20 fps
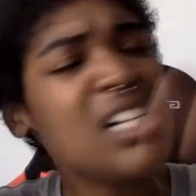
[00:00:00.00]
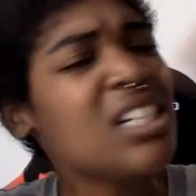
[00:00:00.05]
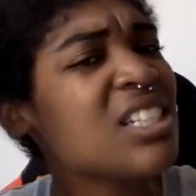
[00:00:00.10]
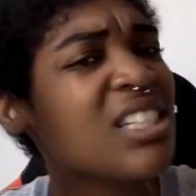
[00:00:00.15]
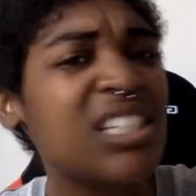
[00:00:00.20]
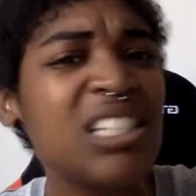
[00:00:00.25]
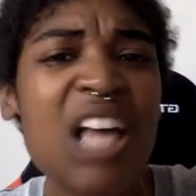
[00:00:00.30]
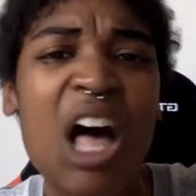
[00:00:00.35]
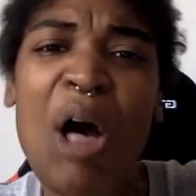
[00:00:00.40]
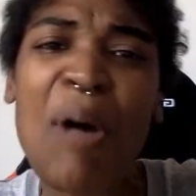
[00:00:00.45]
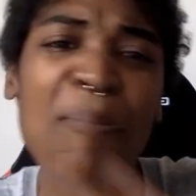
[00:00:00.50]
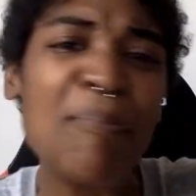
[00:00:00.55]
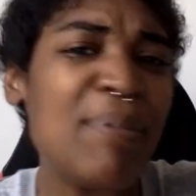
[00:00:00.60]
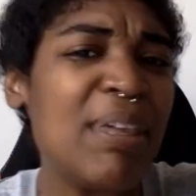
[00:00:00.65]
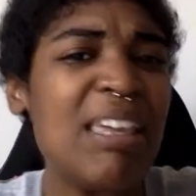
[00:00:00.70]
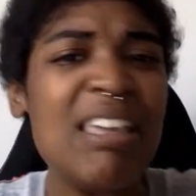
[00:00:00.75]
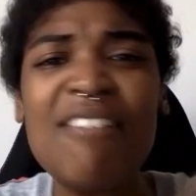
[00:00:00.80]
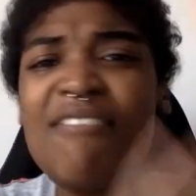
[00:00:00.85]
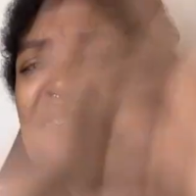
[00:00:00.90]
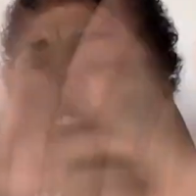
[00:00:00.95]

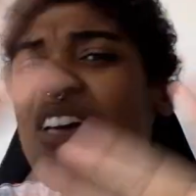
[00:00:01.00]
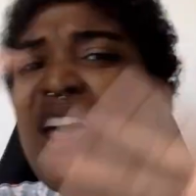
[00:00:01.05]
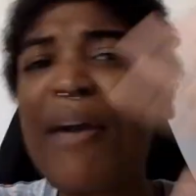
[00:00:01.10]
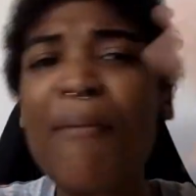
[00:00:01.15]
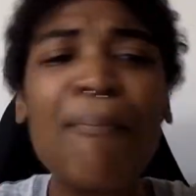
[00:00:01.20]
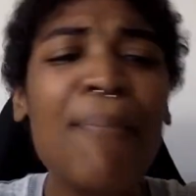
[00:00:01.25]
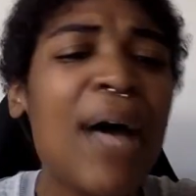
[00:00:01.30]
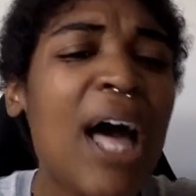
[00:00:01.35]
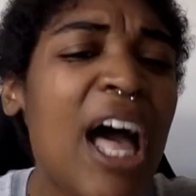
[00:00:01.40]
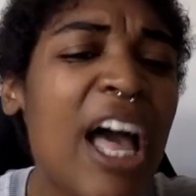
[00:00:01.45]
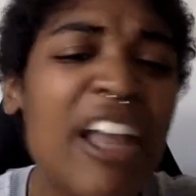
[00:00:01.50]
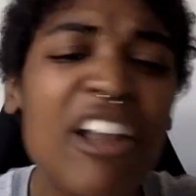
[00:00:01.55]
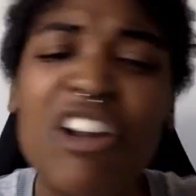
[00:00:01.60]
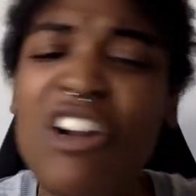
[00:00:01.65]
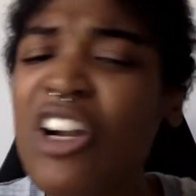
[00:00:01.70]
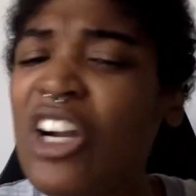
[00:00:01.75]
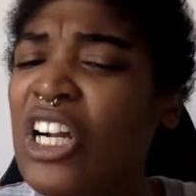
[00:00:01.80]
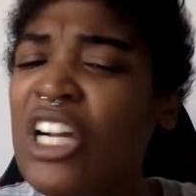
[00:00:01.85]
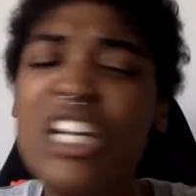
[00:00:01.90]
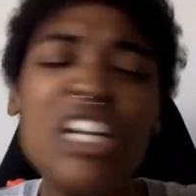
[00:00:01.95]
zombie,
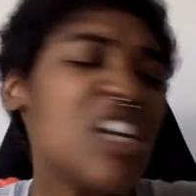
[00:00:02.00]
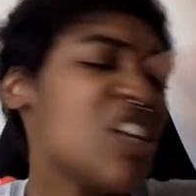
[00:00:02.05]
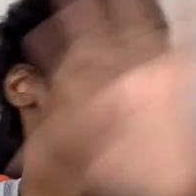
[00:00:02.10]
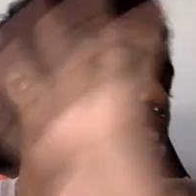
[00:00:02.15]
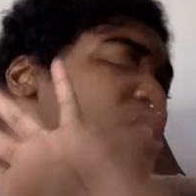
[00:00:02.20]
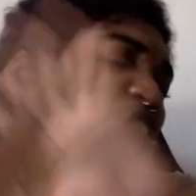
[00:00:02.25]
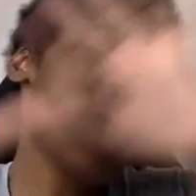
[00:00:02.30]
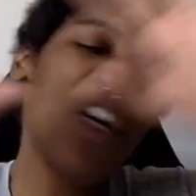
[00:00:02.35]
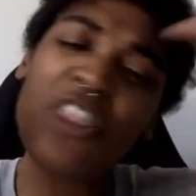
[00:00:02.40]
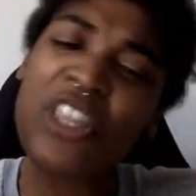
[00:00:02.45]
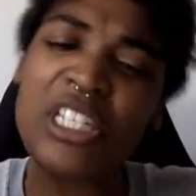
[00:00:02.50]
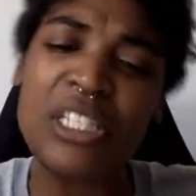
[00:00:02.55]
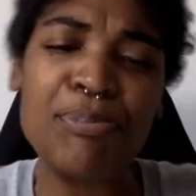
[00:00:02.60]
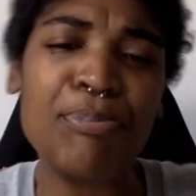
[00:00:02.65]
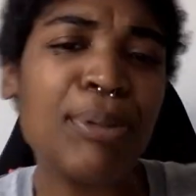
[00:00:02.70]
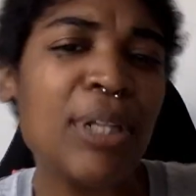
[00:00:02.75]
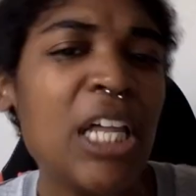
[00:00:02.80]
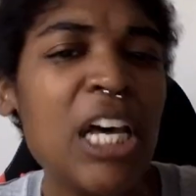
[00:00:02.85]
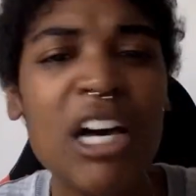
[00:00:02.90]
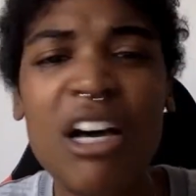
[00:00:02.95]
vampire. There's all this
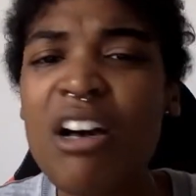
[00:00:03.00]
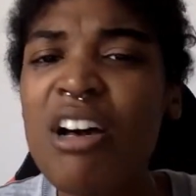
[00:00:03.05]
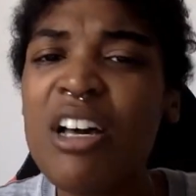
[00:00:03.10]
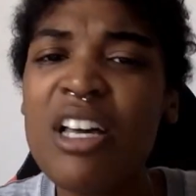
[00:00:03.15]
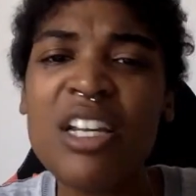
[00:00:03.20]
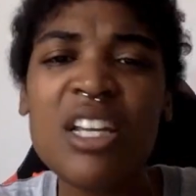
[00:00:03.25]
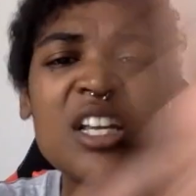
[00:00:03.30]
blood.